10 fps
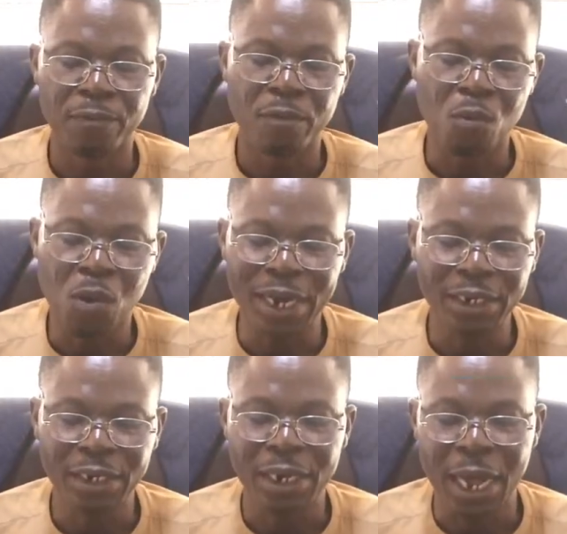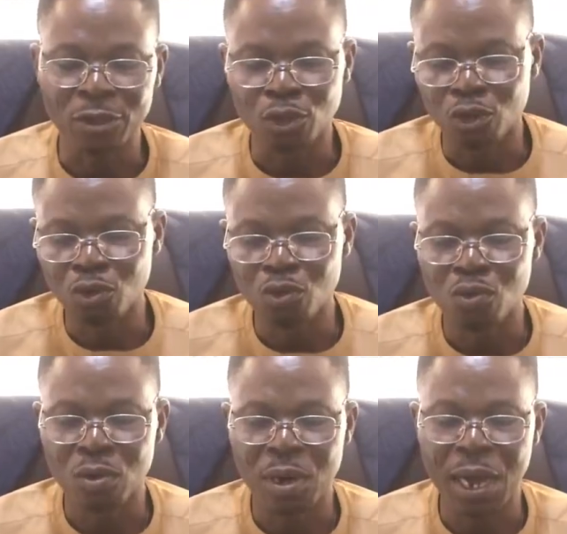1 and 2.
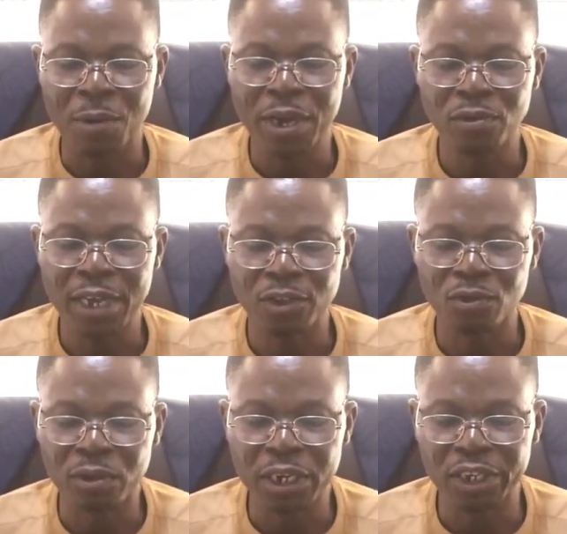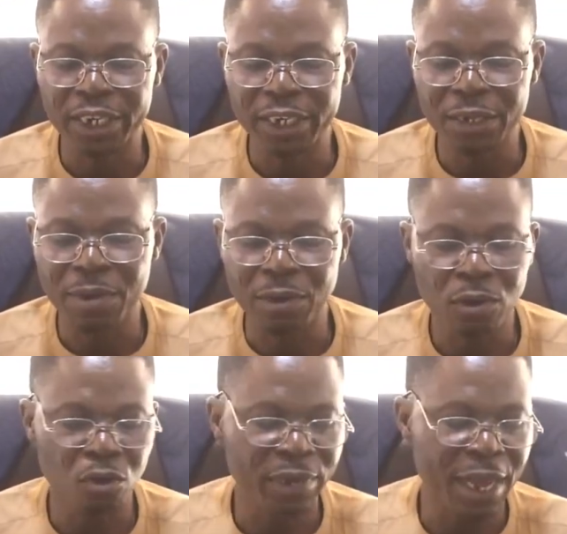And when you get to HND, we are going
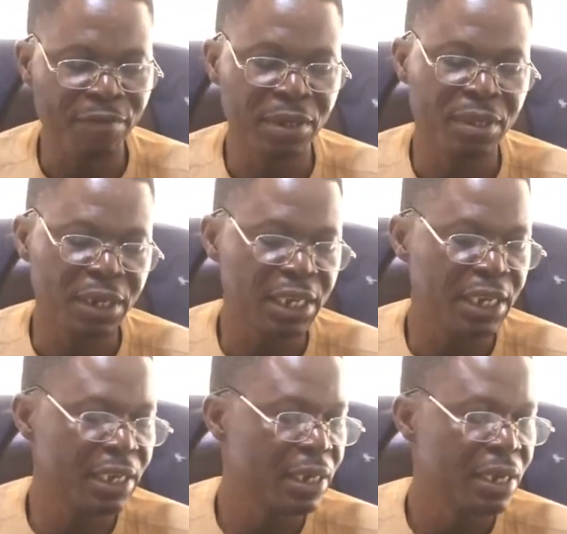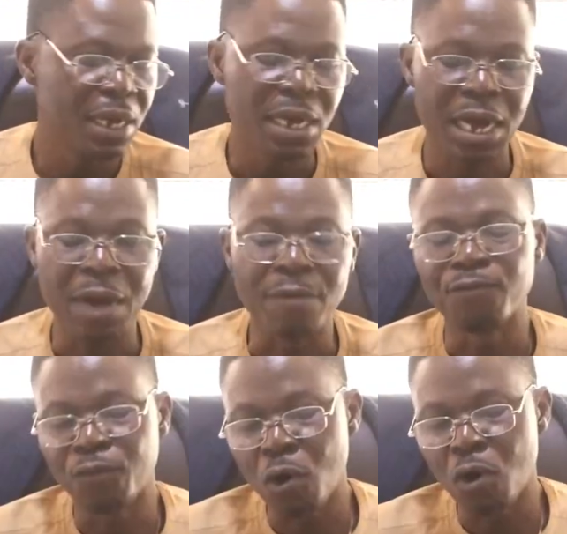to be having 3 and
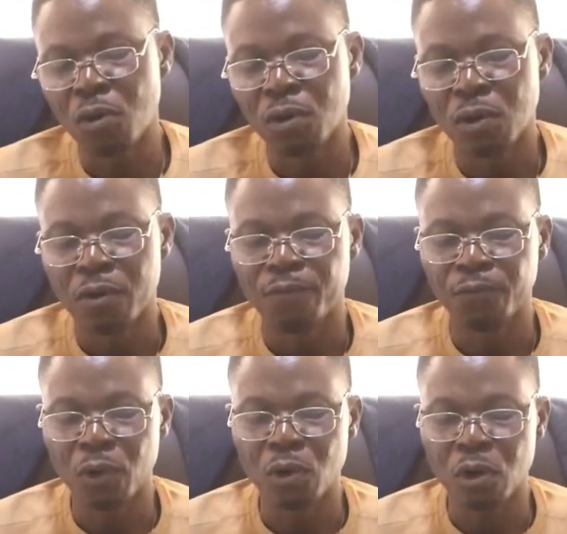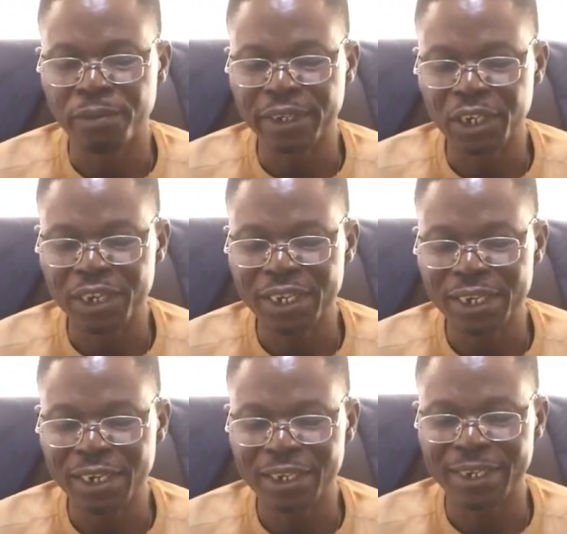4 for communication in
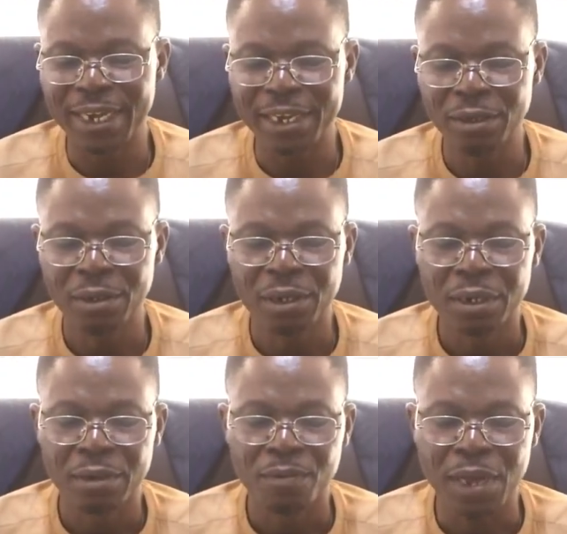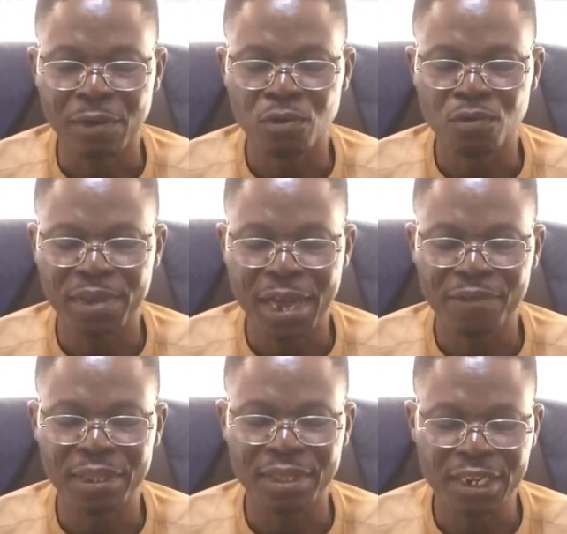English. Then we are going to be
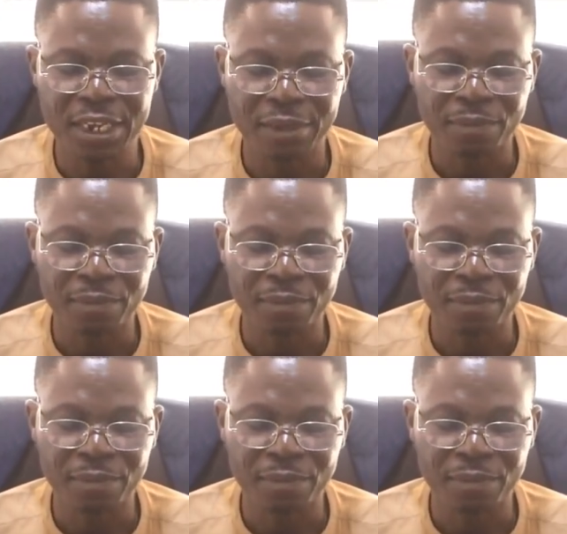having 3,